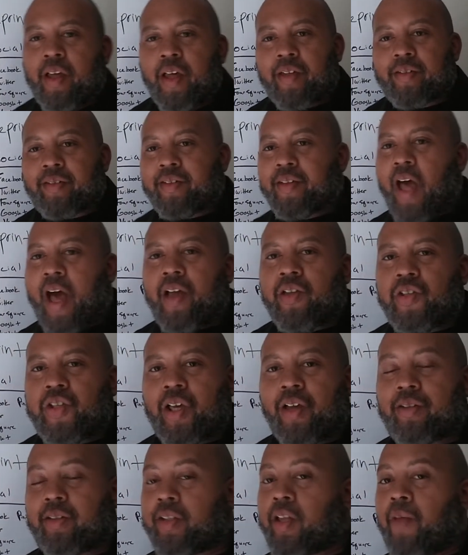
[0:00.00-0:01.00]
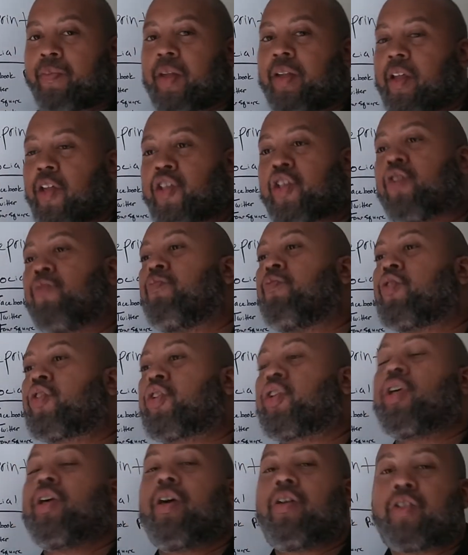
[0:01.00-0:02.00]
It's not just something that you
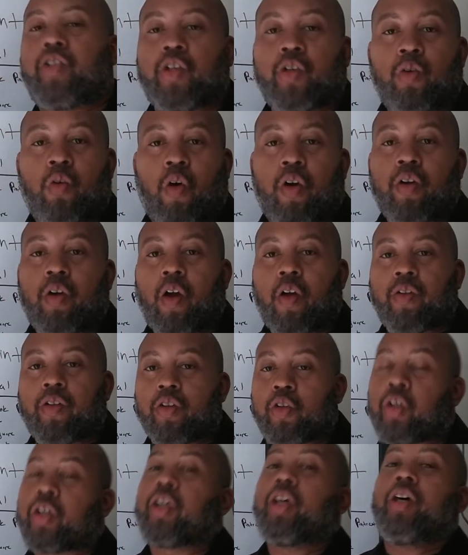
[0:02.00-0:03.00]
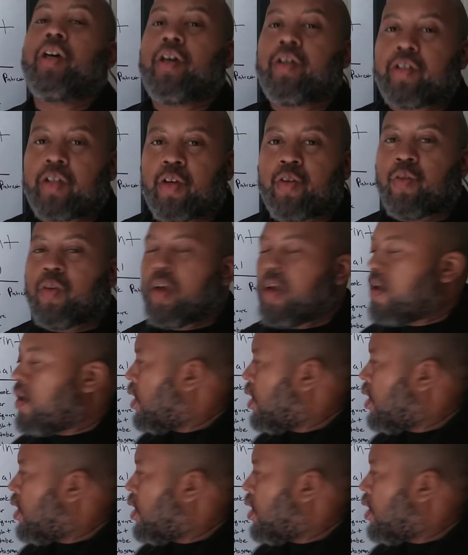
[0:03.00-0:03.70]
should do or you could do.